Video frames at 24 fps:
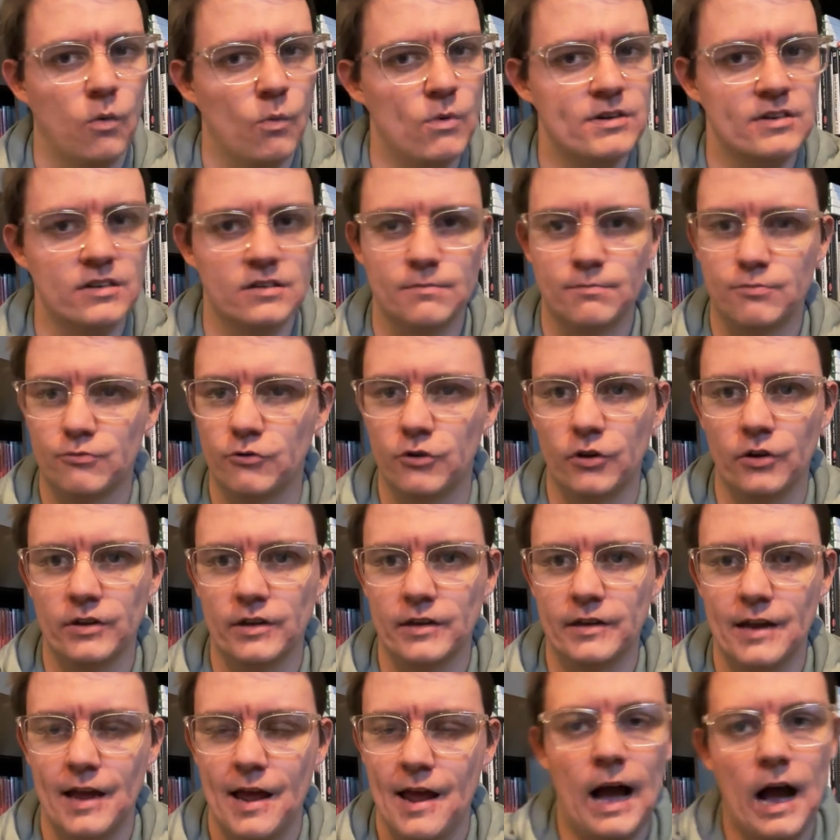which is
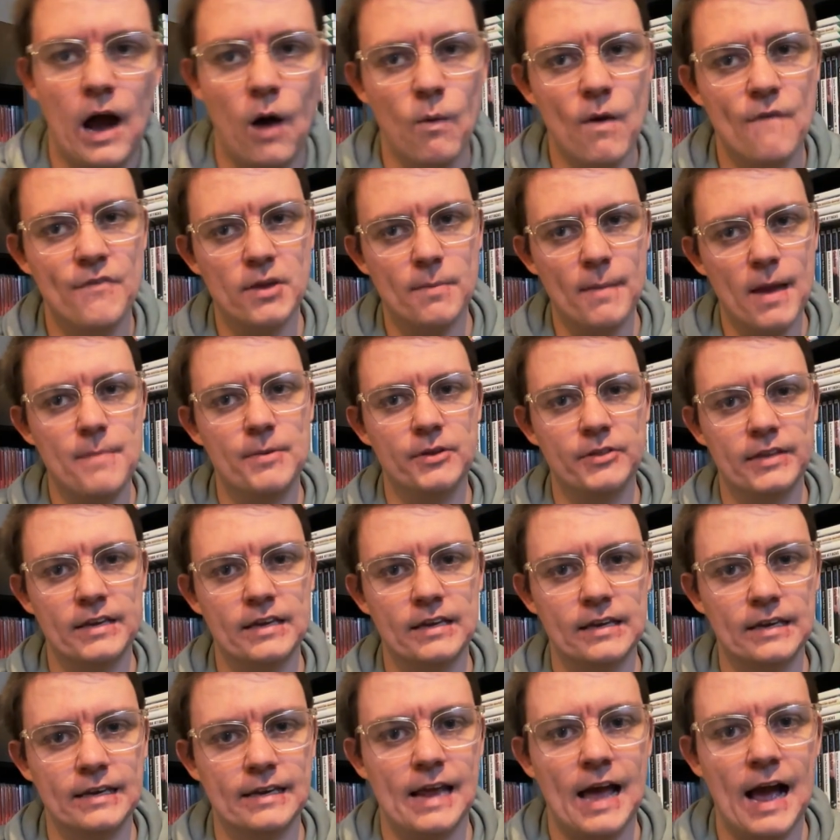brilliant. However, you may be
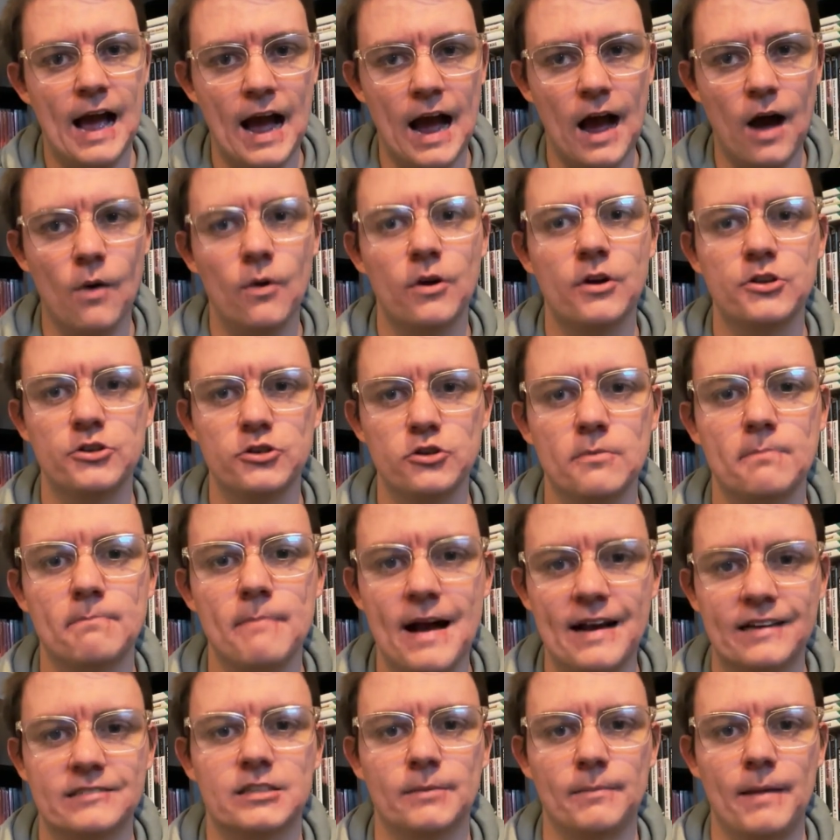thinking, how can you
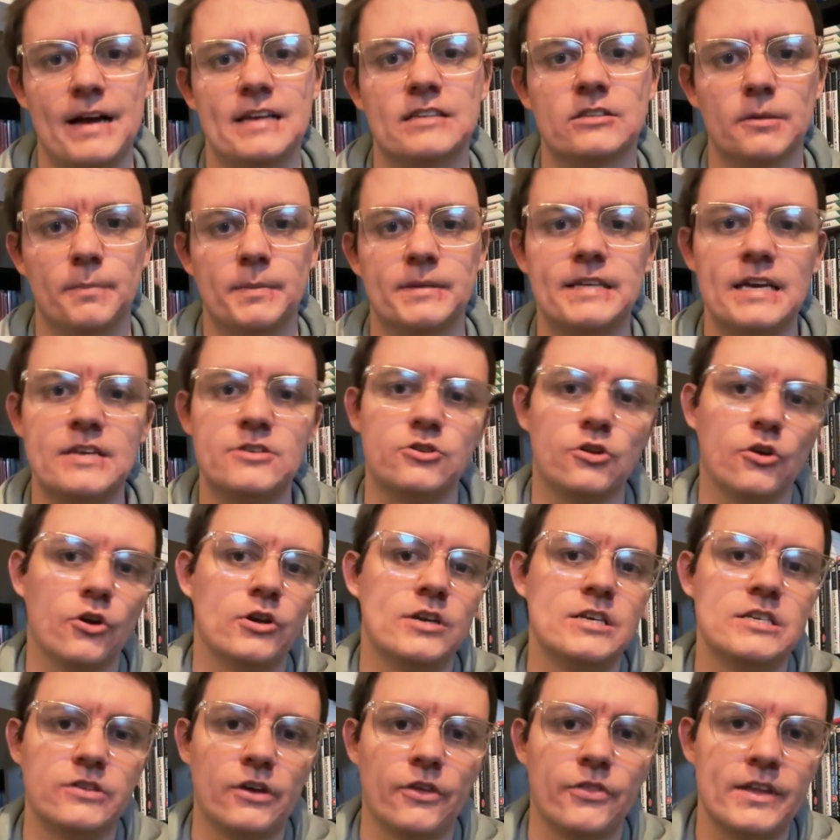maximize the potential
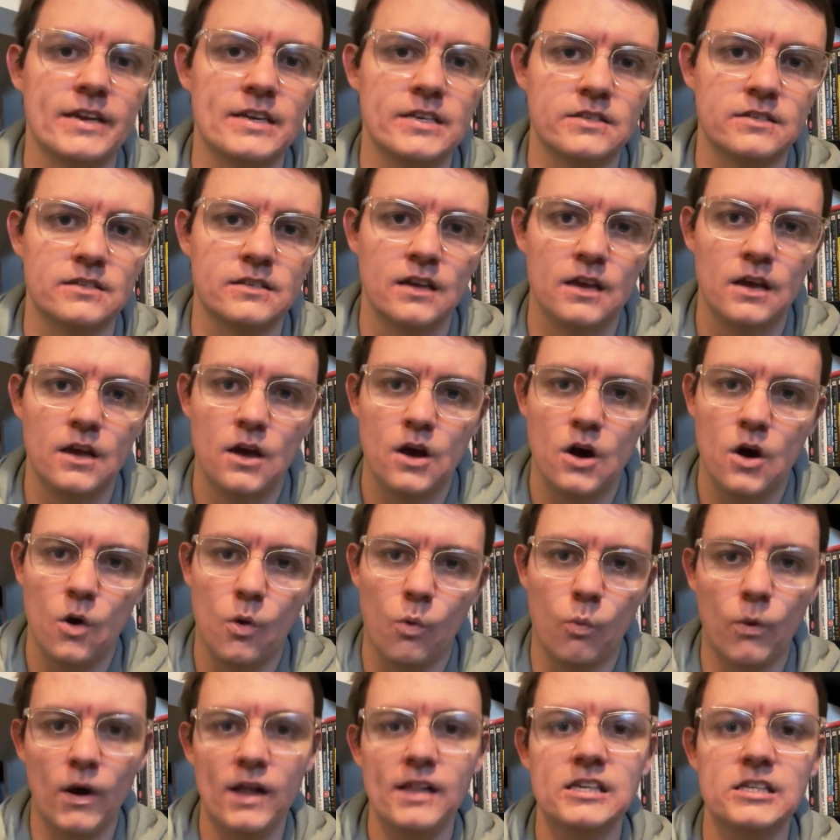earnings on this?
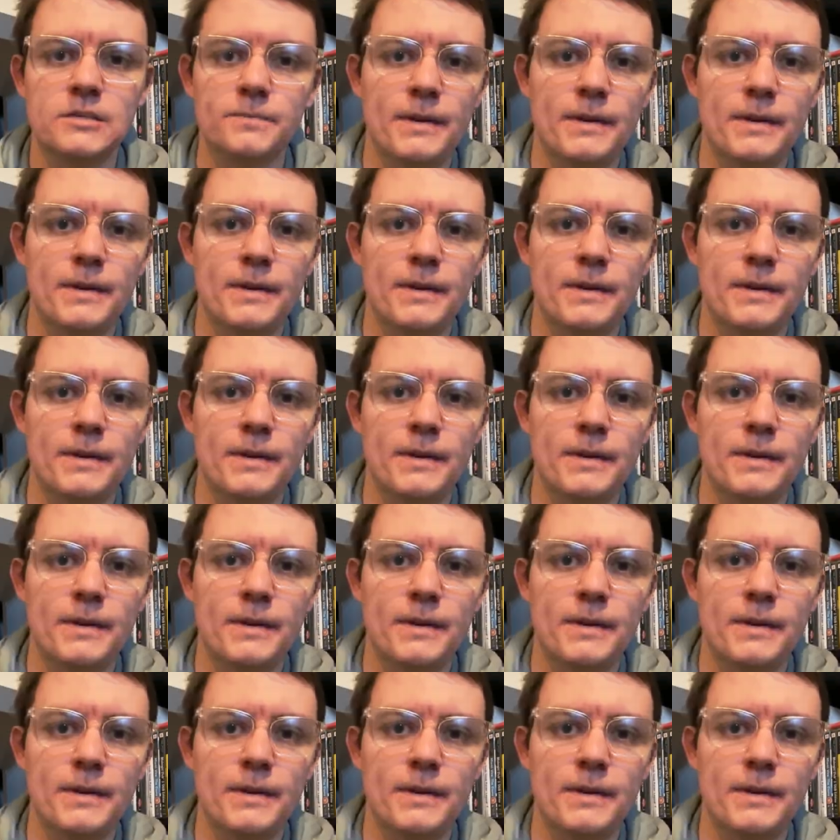Well, it's